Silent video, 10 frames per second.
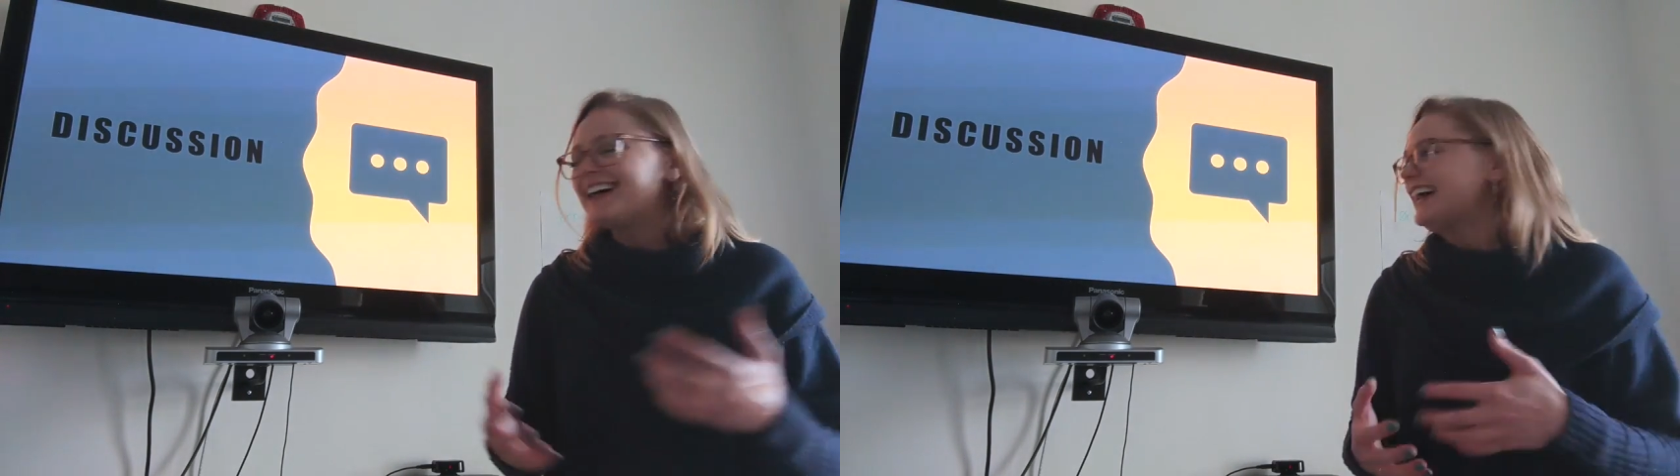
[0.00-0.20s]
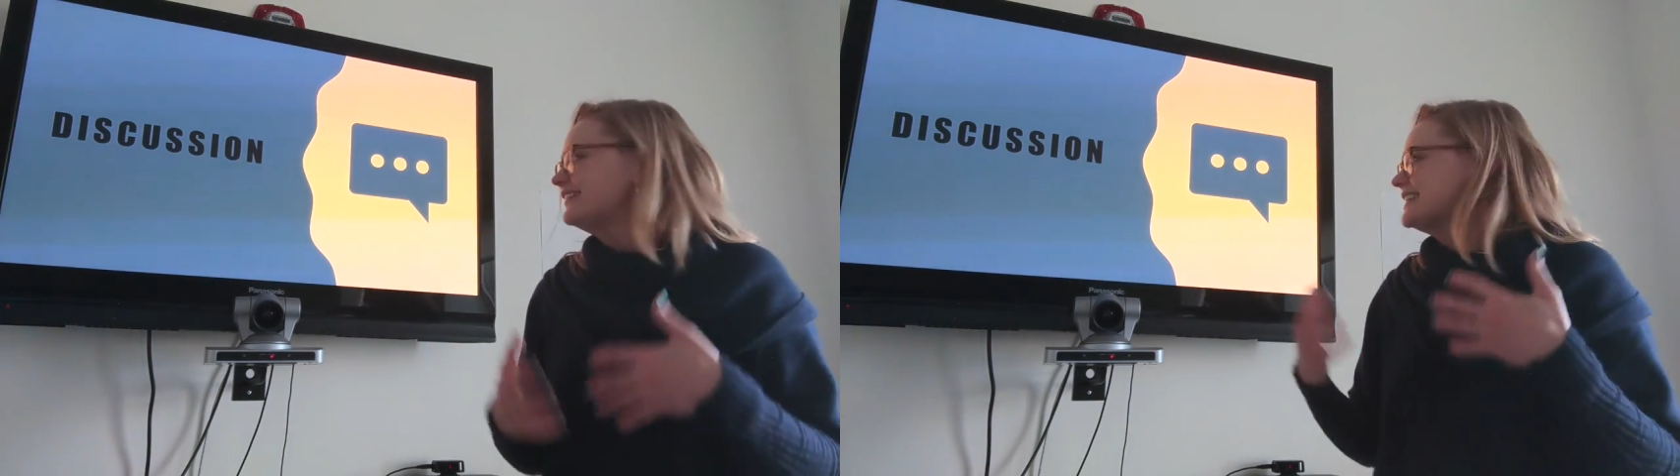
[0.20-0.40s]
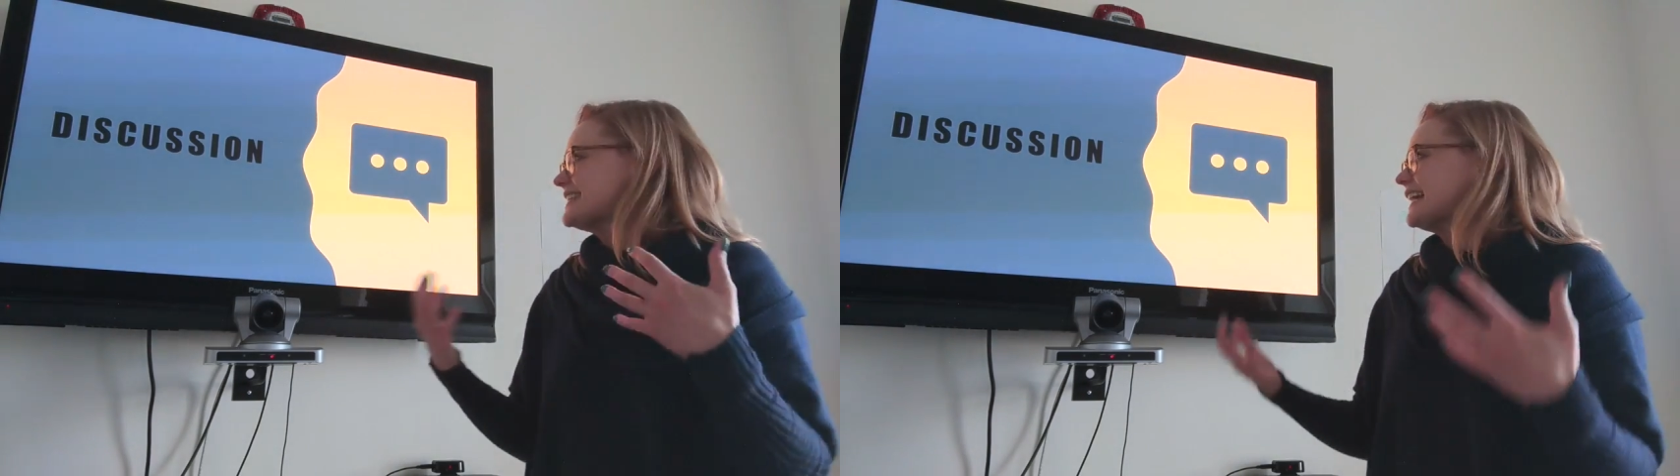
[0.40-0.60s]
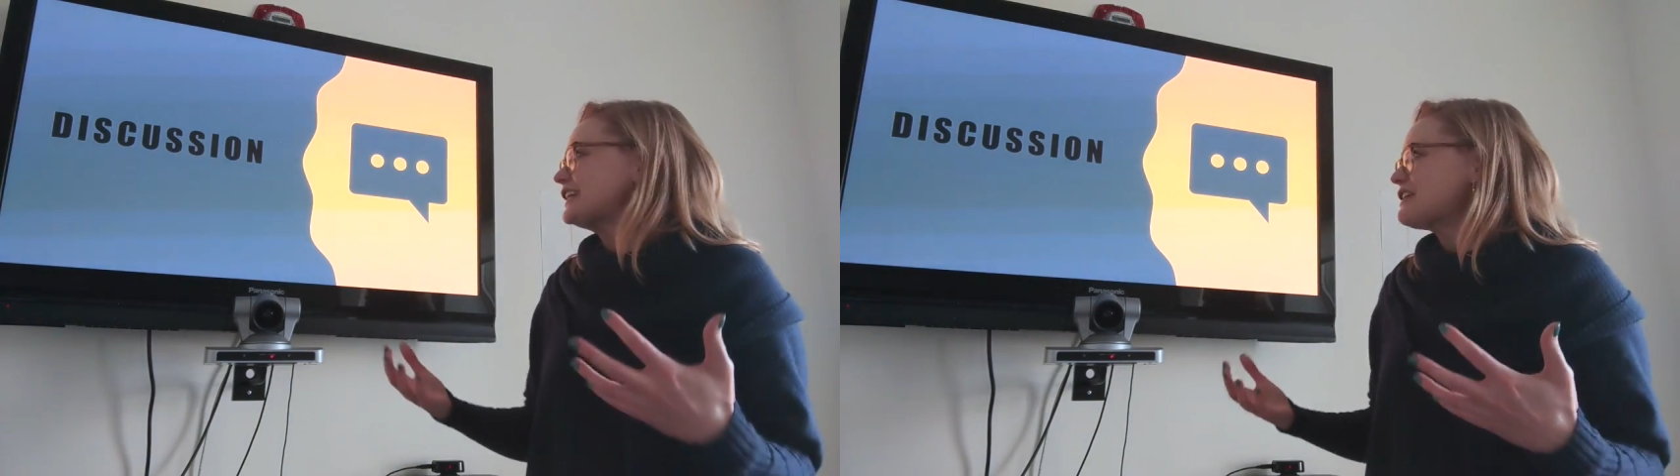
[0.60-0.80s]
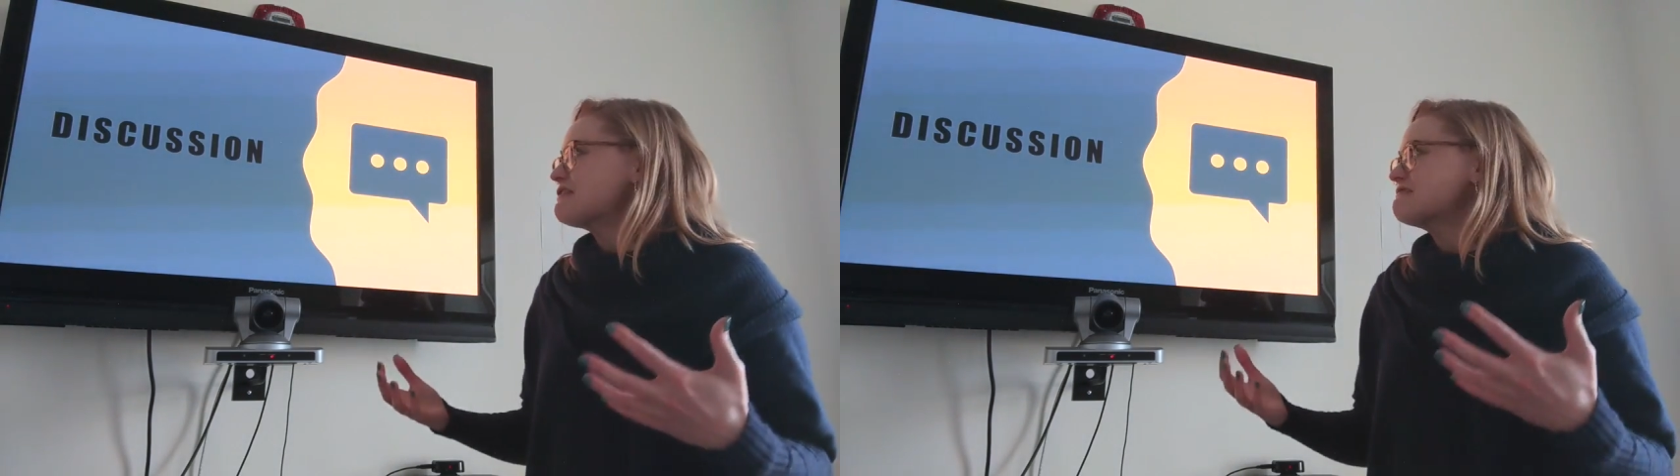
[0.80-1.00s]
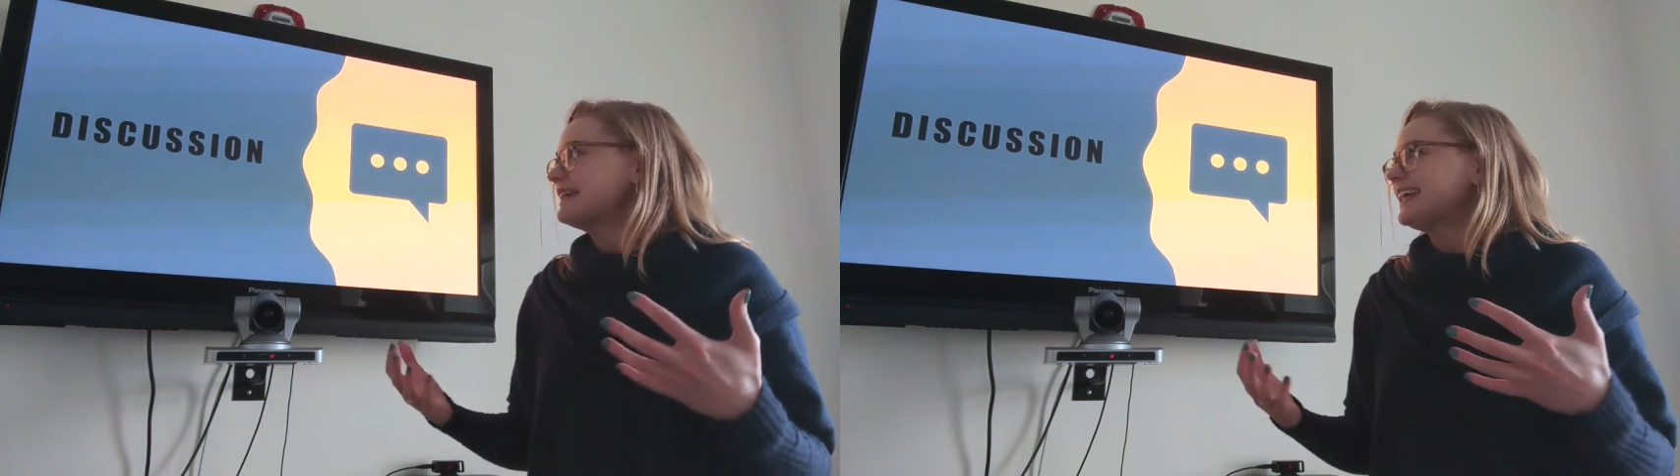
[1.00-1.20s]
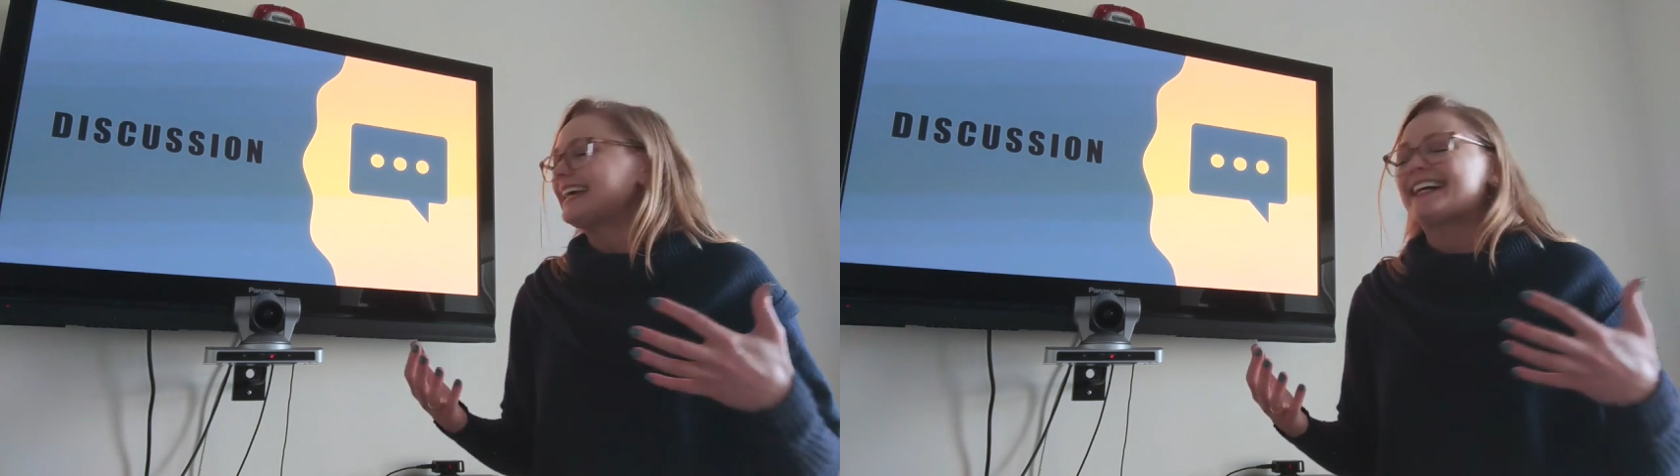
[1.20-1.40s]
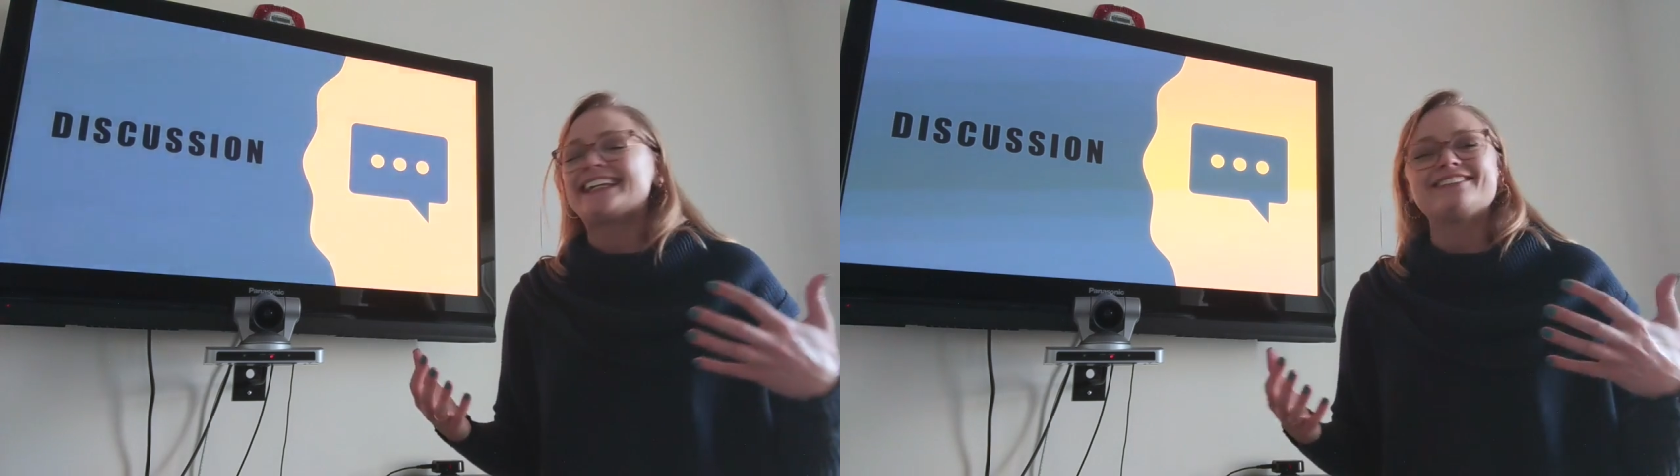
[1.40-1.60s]
Obviously, I know we
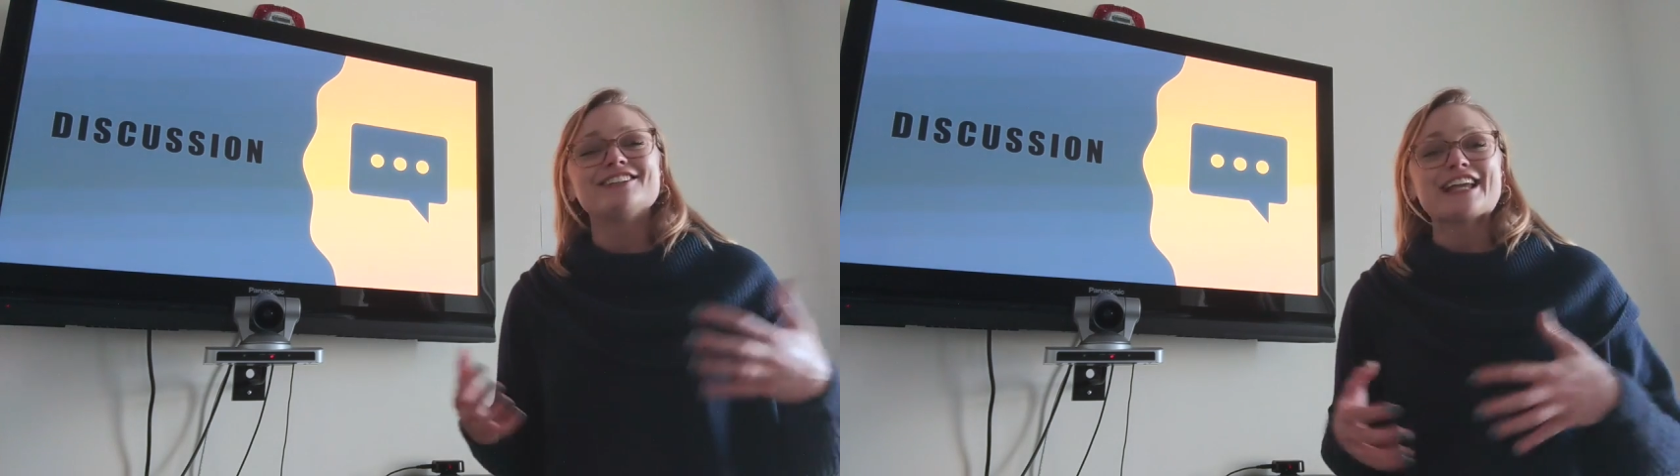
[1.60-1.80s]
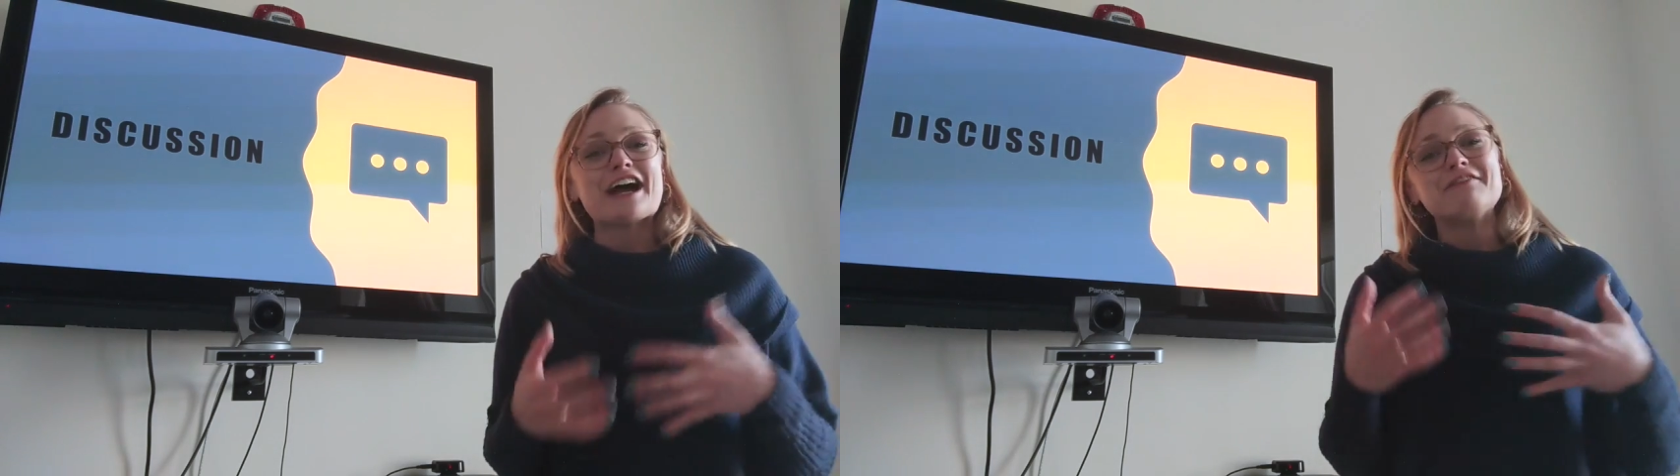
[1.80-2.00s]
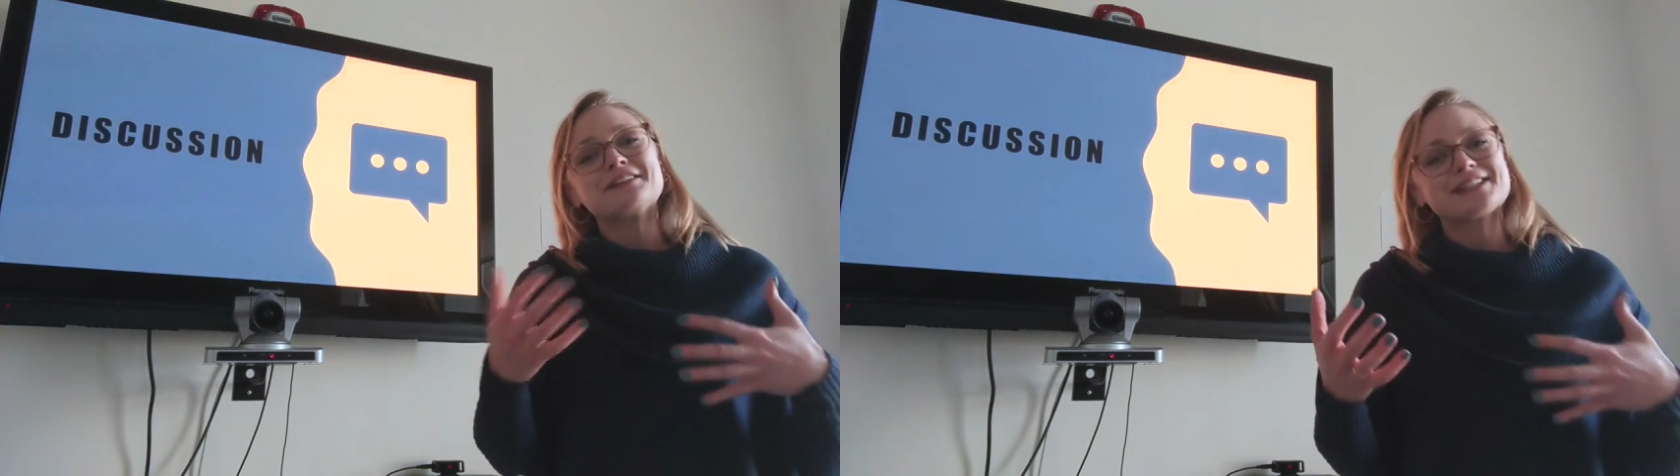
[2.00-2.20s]
can't really have a